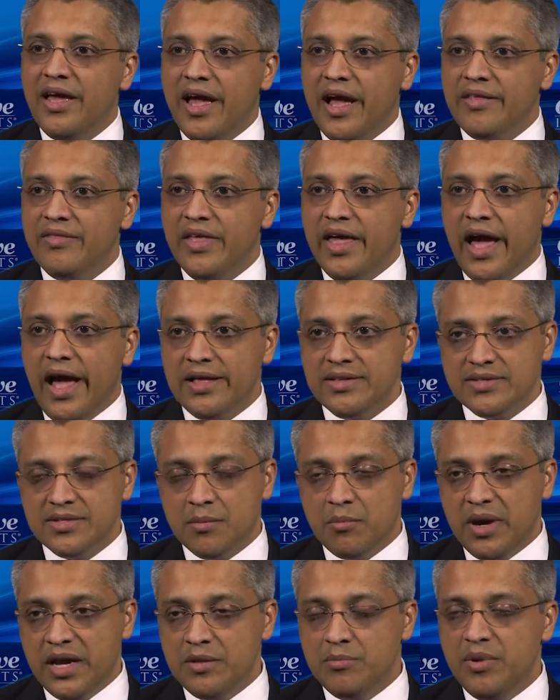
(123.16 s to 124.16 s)
and the
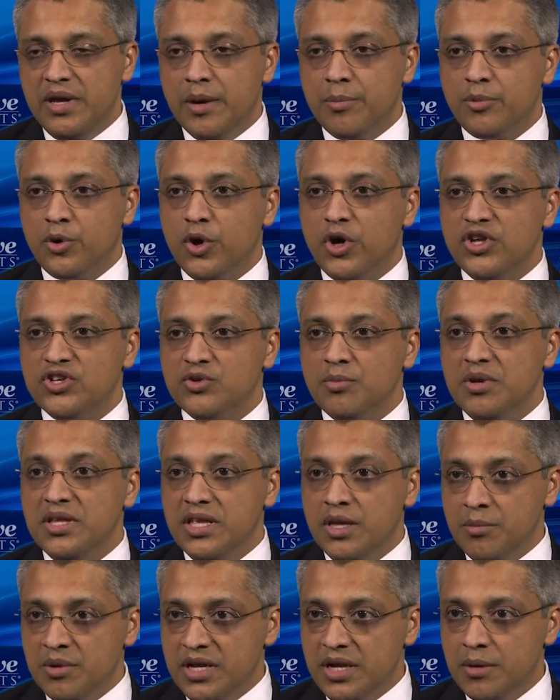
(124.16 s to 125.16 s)
answer might be a proteasome
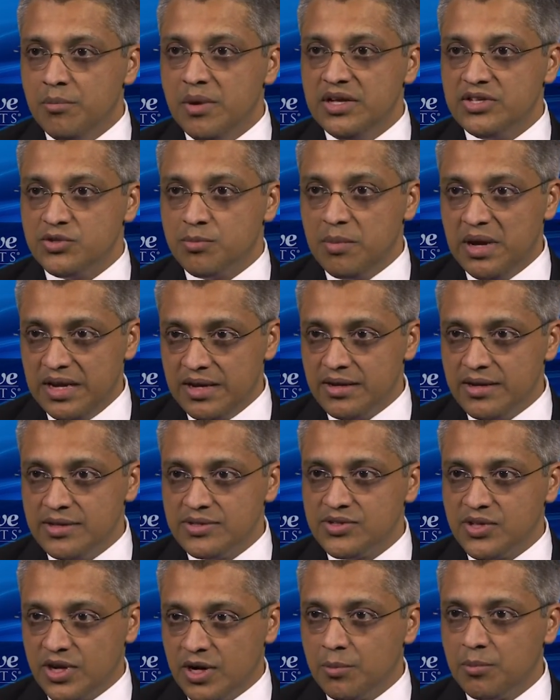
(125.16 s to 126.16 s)
inhibitor based
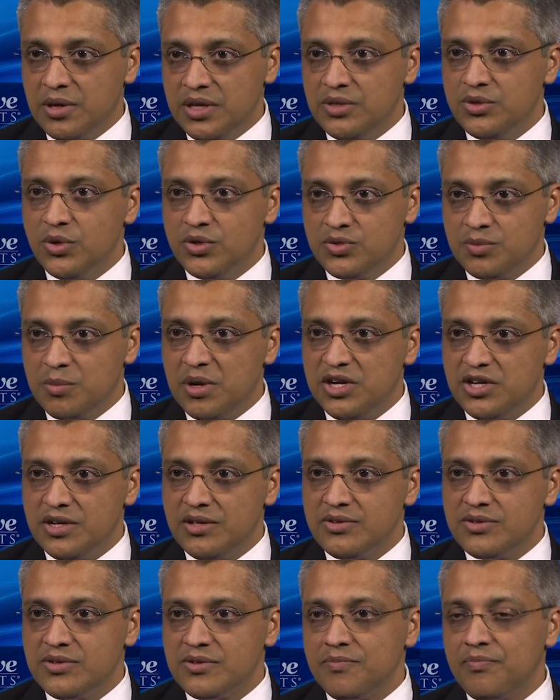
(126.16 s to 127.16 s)
maintenance therapy in those
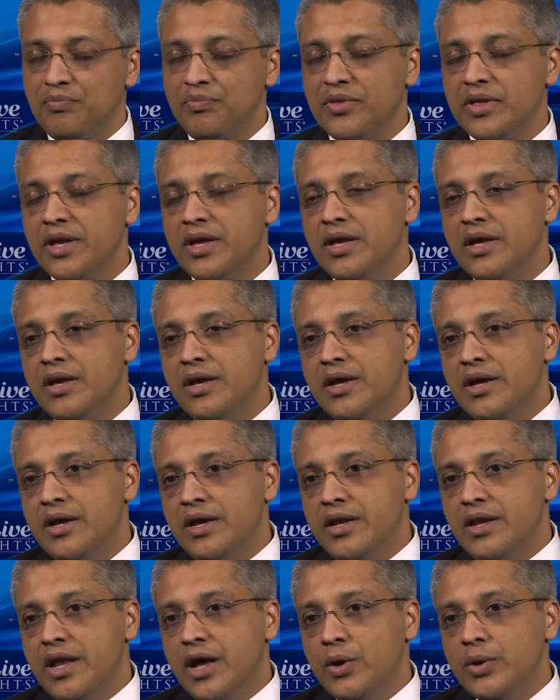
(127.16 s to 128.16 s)
patients.
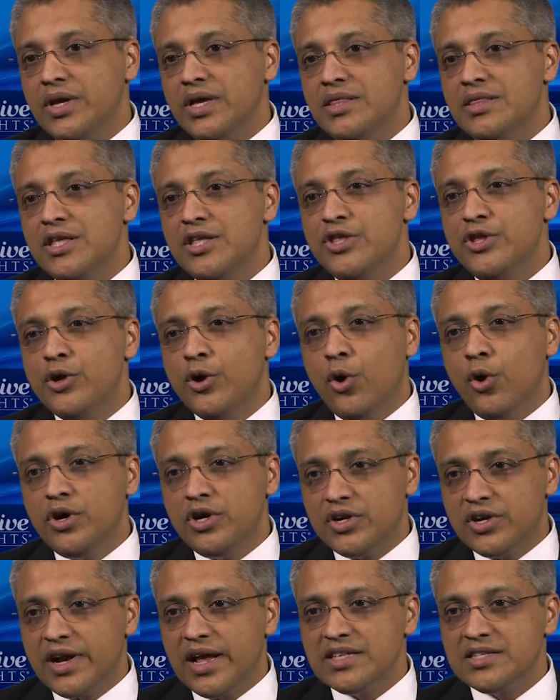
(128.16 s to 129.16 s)
Now in the
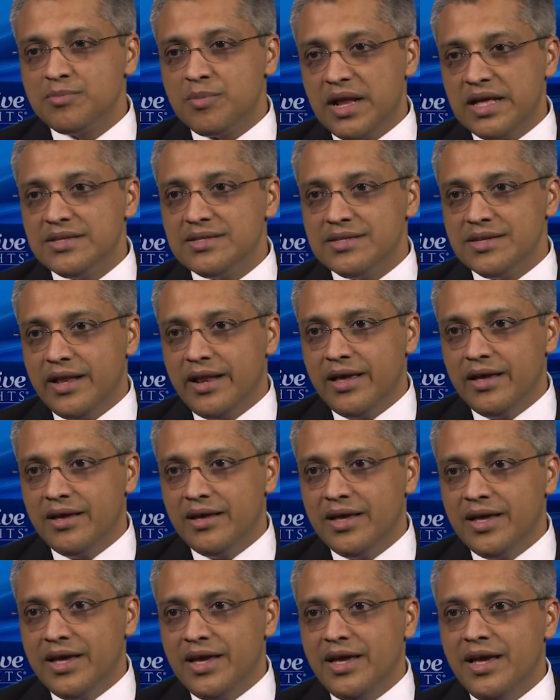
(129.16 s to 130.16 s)
non-transplant setting,
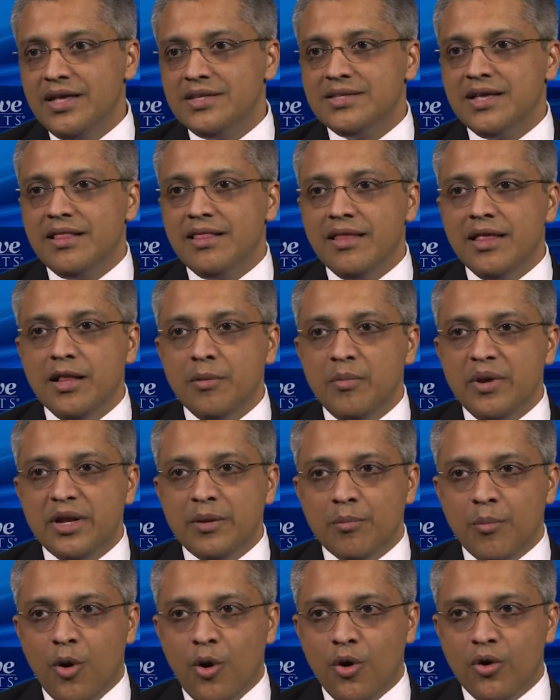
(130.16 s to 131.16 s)
it's a little
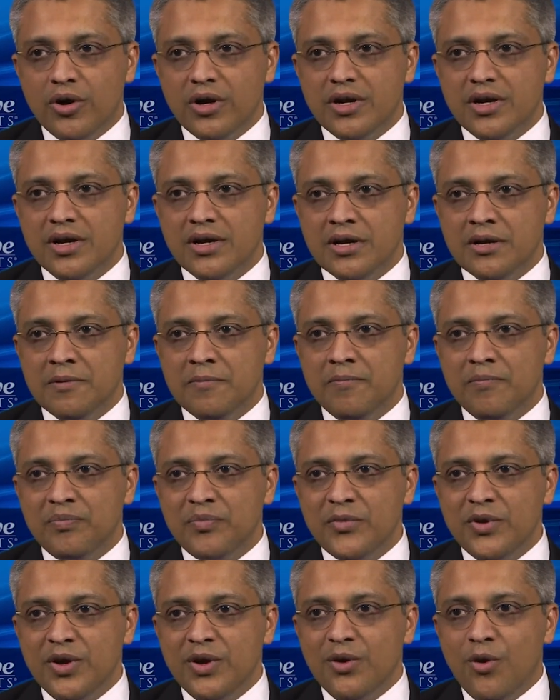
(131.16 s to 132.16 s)
bit more um,
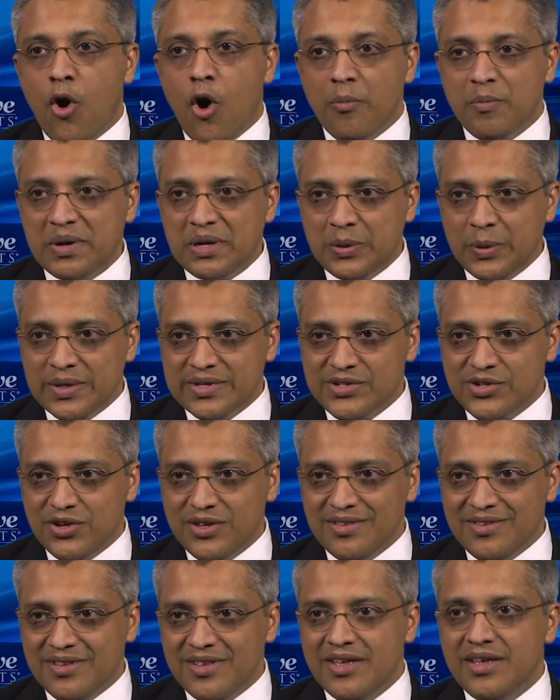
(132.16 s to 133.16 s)
open question.